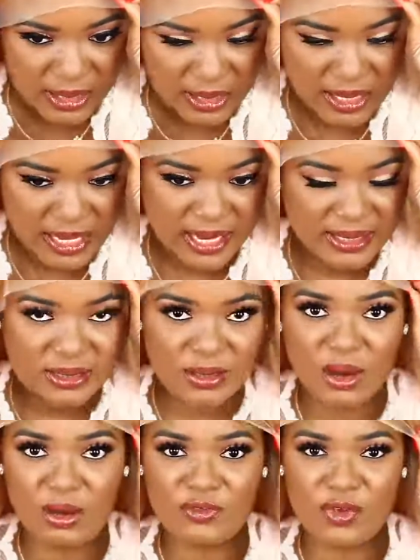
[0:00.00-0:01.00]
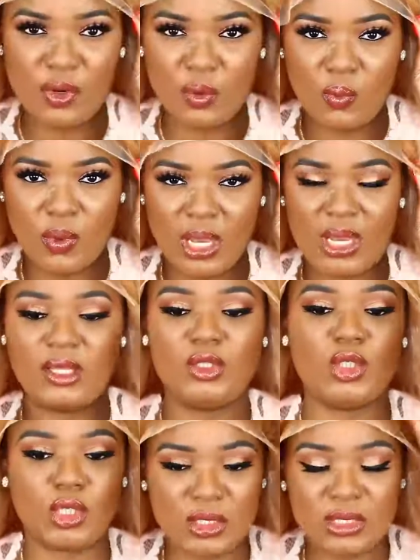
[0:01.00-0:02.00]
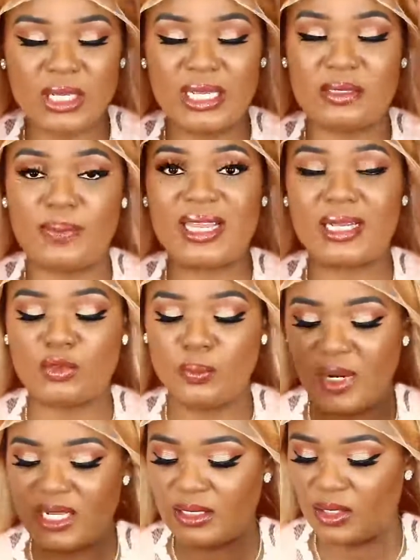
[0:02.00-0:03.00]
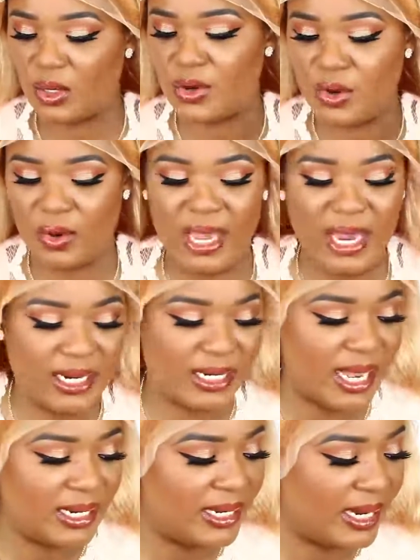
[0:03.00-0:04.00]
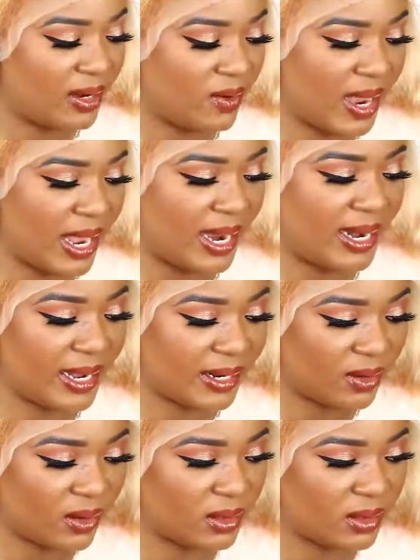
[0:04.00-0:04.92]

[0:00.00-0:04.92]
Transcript: the lace of your wig. It's better to place it on your head and then go ahead and